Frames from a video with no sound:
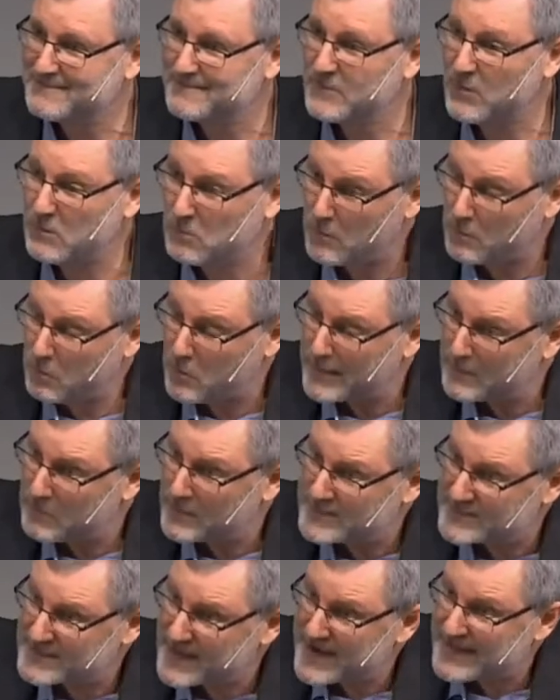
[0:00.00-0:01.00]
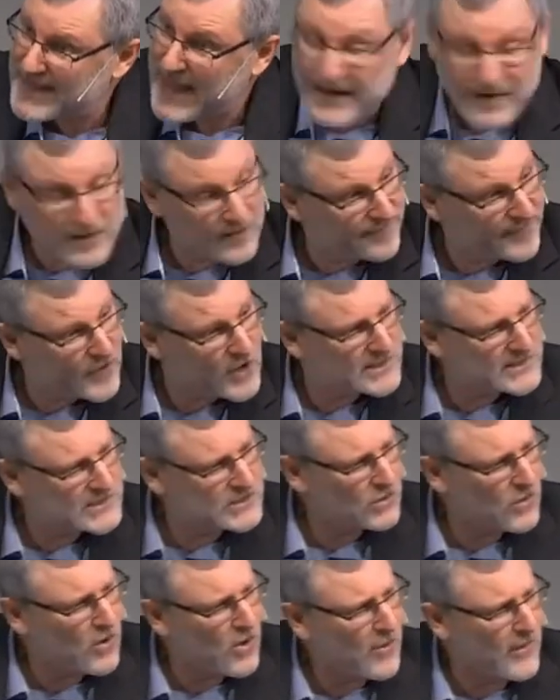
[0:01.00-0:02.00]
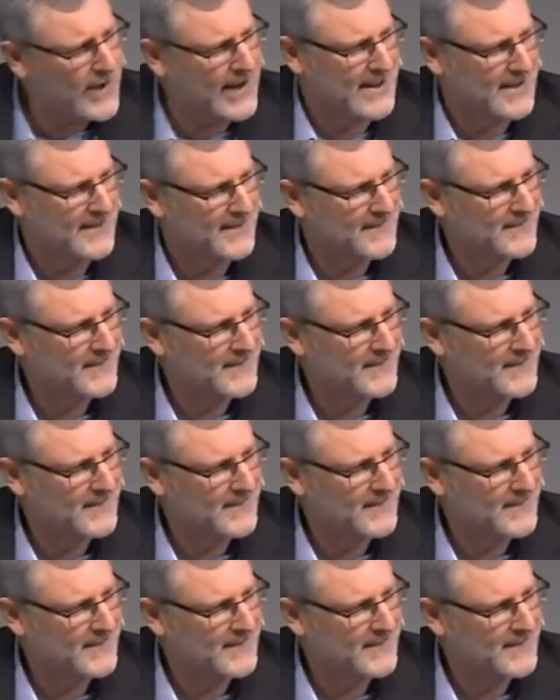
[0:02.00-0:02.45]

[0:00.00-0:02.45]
We see that in the first story.